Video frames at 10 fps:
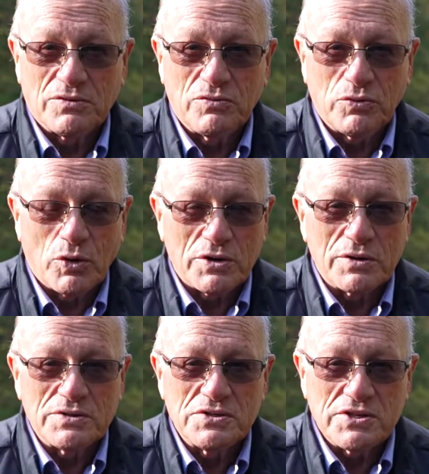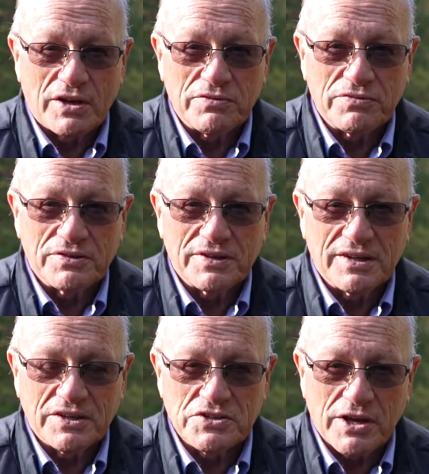for
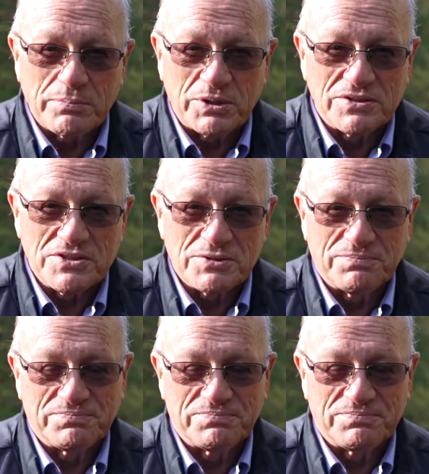self-acceptance.